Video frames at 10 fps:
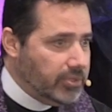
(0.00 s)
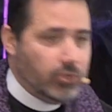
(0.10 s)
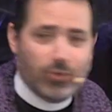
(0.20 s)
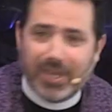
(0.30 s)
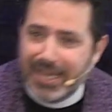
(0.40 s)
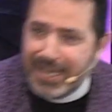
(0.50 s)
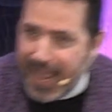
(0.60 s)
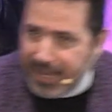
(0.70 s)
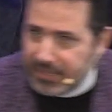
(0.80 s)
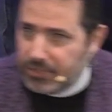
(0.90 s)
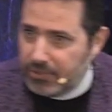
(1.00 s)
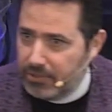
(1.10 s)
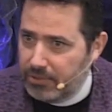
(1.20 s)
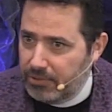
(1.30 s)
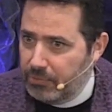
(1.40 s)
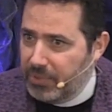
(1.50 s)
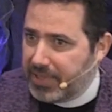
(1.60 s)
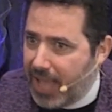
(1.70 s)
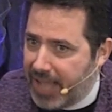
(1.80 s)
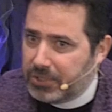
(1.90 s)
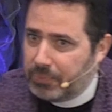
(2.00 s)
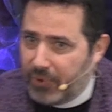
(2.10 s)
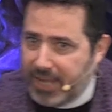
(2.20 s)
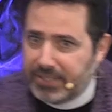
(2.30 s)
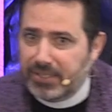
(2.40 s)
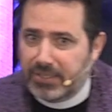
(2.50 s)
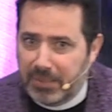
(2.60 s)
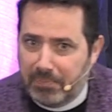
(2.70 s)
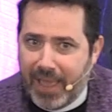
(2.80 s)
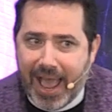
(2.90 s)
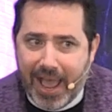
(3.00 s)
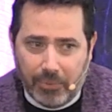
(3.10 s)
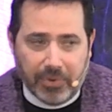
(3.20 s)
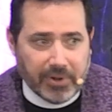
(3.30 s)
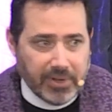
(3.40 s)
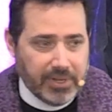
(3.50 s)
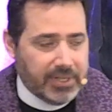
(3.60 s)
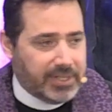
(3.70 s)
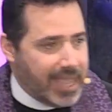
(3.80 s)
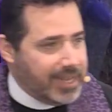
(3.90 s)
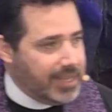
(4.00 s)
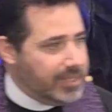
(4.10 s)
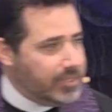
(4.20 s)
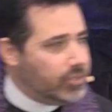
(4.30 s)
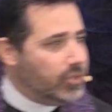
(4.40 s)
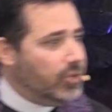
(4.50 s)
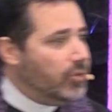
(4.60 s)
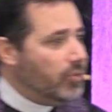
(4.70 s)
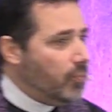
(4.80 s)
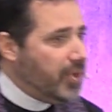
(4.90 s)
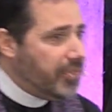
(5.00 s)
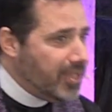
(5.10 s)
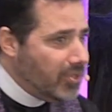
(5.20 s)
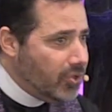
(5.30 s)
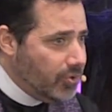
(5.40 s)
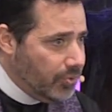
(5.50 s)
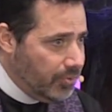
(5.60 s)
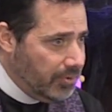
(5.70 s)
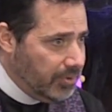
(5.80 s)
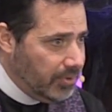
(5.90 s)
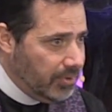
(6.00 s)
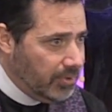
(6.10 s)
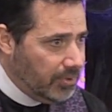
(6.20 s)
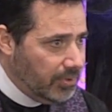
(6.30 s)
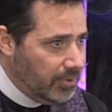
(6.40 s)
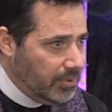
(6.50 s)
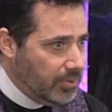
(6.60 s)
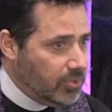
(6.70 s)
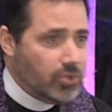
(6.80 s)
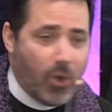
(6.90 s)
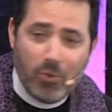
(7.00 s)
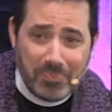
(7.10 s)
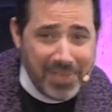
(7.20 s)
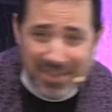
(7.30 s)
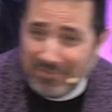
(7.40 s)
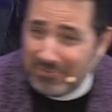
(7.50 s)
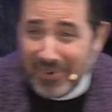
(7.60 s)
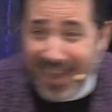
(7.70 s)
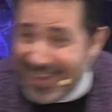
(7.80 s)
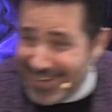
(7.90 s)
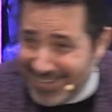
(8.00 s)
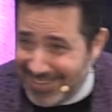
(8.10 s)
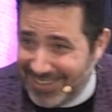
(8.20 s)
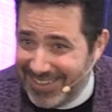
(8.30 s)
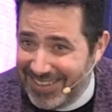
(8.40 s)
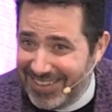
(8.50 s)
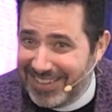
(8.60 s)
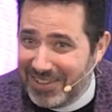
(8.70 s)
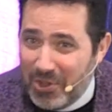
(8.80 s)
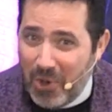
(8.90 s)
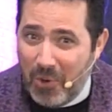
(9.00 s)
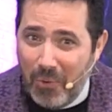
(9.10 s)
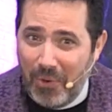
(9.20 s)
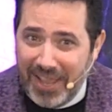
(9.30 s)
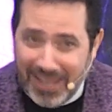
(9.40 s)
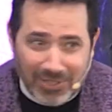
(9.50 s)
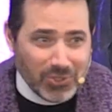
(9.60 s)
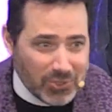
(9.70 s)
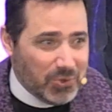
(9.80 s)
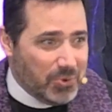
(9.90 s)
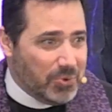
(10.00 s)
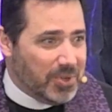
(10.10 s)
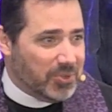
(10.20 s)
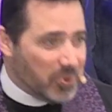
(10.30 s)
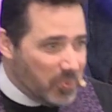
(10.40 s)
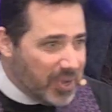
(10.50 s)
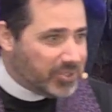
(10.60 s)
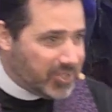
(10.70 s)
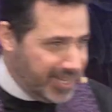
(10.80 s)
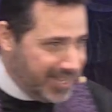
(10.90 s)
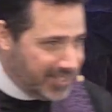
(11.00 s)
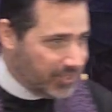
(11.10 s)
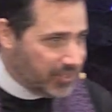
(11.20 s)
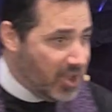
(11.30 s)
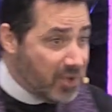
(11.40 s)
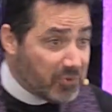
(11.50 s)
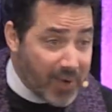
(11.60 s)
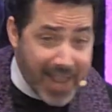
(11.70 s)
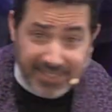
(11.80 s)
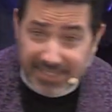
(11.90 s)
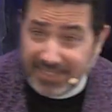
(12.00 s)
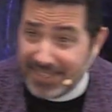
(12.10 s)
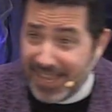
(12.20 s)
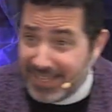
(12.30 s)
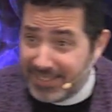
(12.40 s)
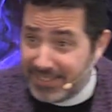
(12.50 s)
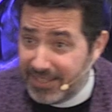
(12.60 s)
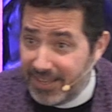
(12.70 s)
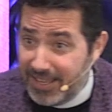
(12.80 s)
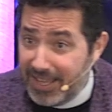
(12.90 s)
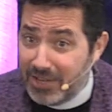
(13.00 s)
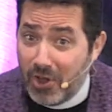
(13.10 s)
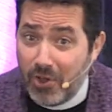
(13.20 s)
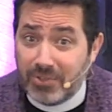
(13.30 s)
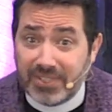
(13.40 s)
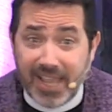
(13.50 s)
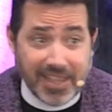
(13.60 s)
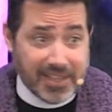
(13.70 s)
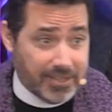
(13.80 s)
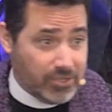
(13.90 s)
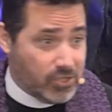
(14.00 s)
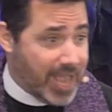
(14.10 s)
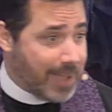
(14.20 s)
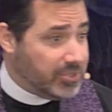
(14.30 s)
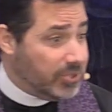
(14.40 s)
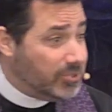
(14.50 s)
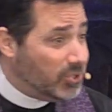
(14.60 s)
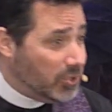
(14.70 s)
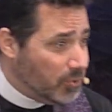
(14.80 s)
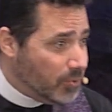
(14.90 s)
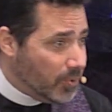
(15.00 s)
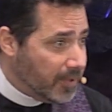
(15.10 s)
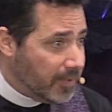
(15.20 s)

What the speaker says: to connect with God's presence and power that is within you. Don't be afraid. Go into the wilderness. For as it says in Hosea chapter 2,